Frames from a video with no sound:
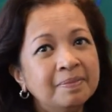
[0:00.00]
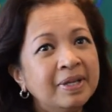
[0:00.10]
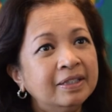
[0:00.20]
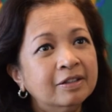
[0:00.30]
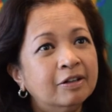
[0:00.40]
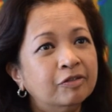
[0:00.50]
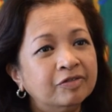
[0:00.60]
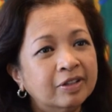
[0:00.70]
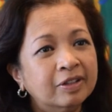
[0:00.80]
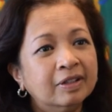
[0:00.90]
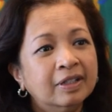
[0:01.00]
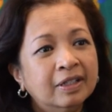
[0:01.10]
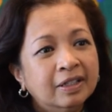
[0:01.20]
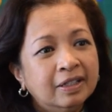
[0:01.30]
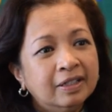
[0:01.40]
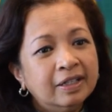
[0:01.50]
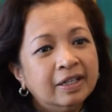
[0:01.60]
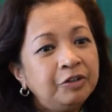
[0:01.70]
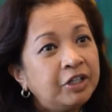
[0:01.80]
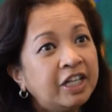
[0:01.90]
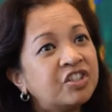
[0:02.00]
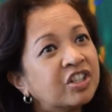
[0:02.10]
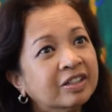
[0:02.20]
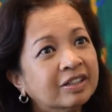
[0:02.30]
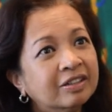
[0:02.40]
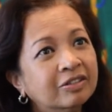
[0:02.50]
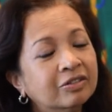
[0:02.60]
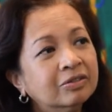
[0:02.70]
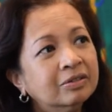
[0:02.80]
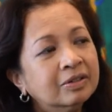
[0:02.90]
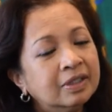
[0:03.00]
a matter of the education, you know.